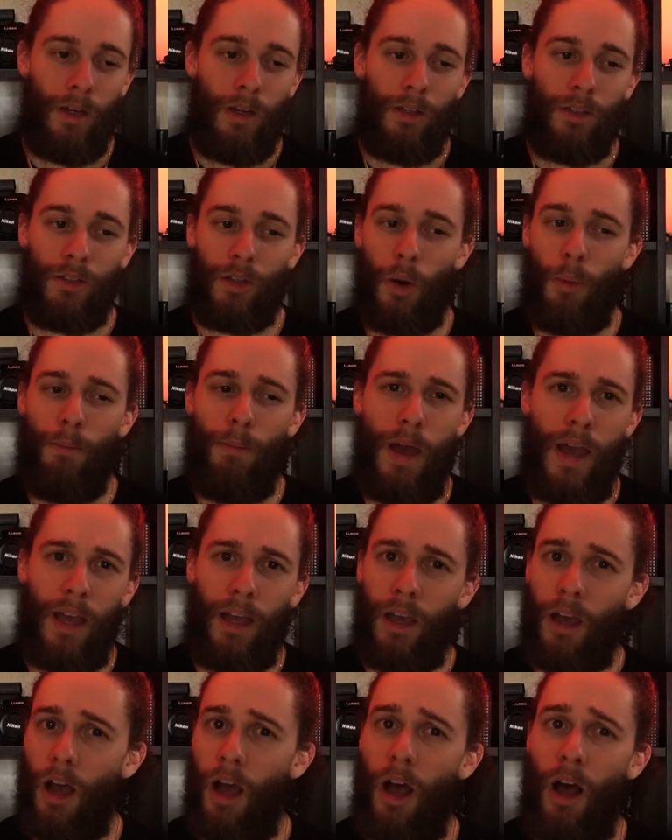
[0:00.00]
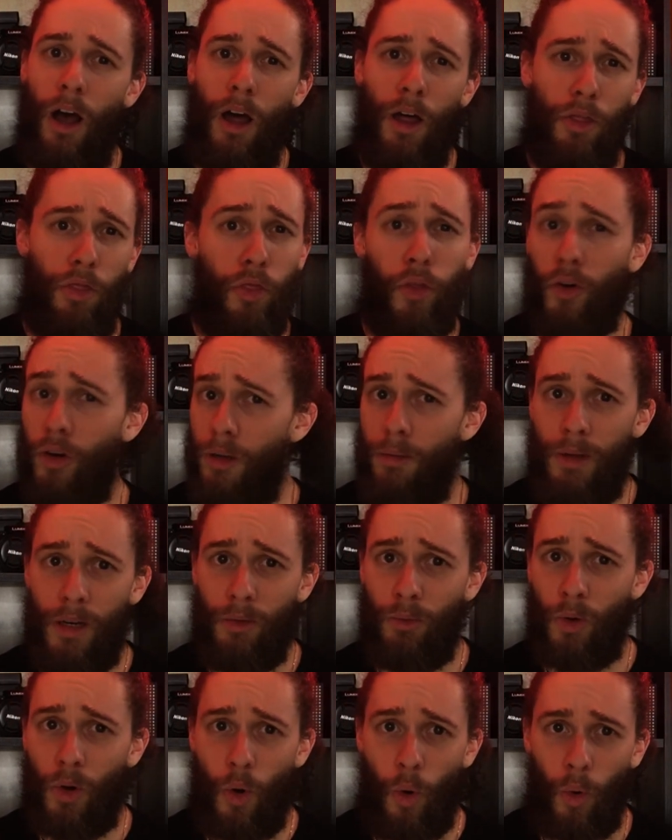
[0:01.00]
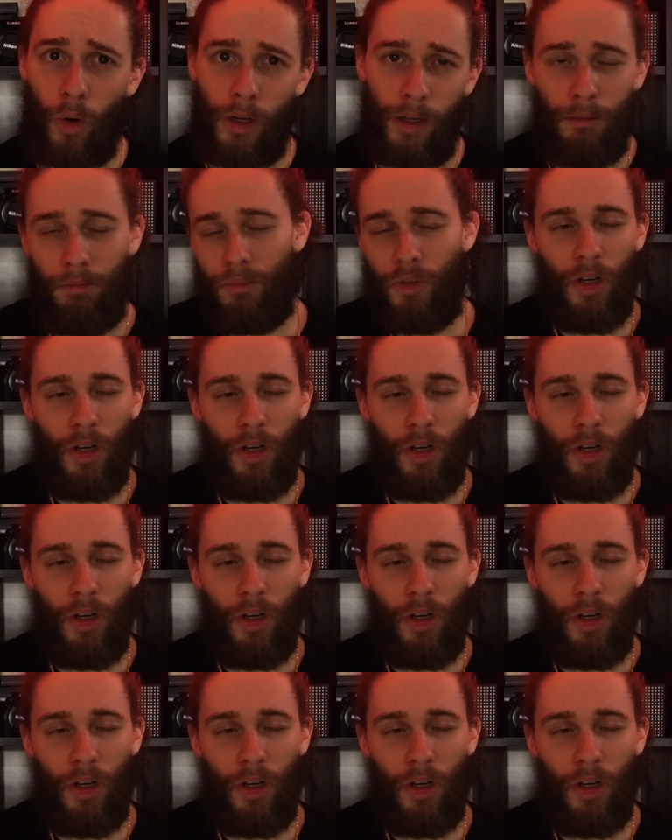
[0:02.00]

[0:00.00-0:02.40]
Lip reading: So make a 30-minute recording.